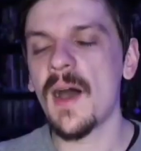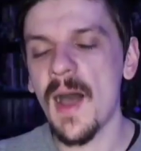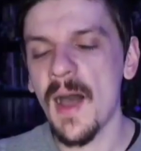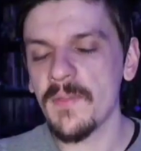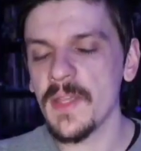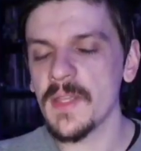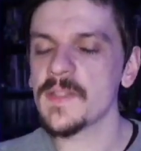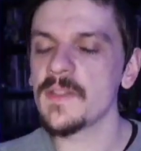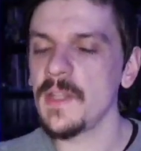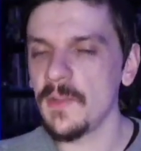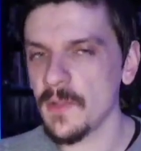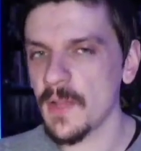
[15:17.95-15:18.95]

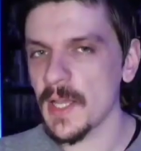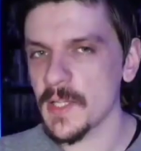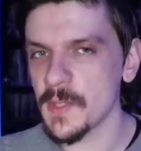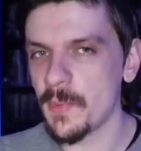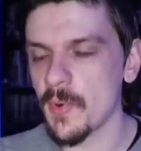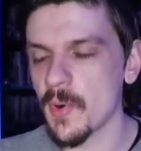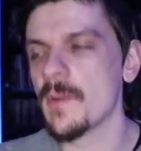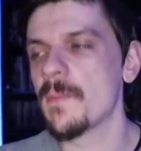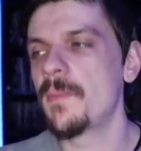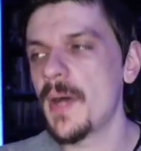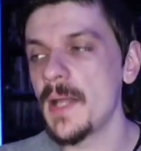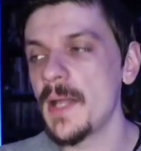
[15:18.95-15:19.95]
obviously look like a support,
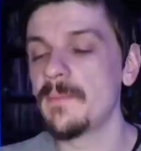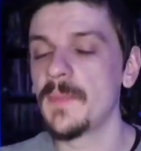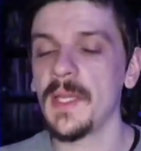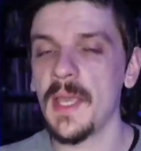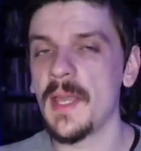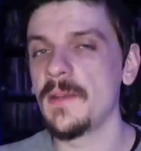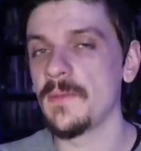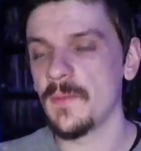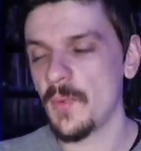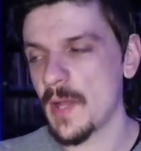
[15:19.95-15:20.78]
but again,